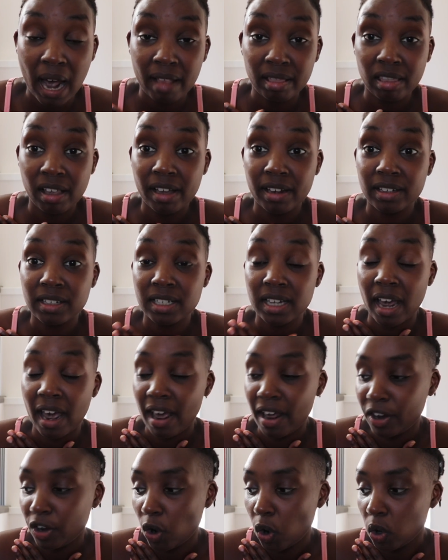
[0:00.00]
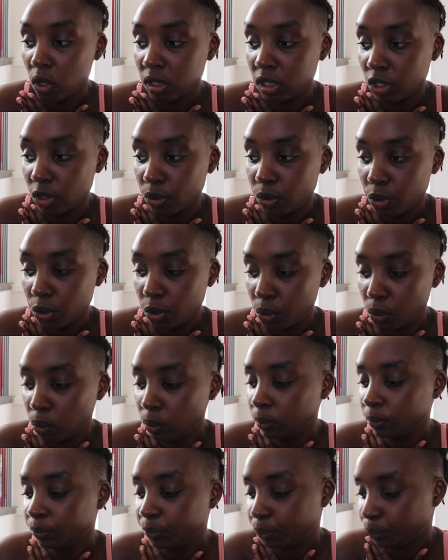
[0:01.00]
island and also
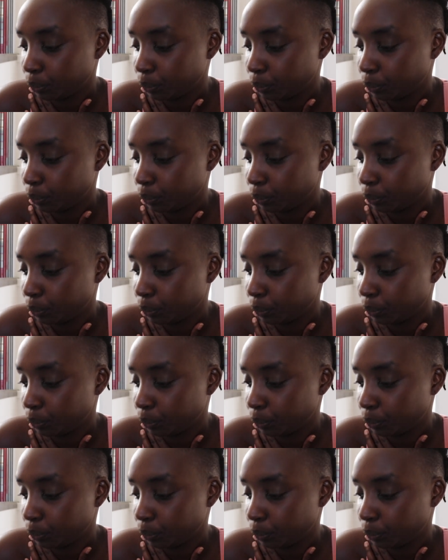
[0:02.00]
to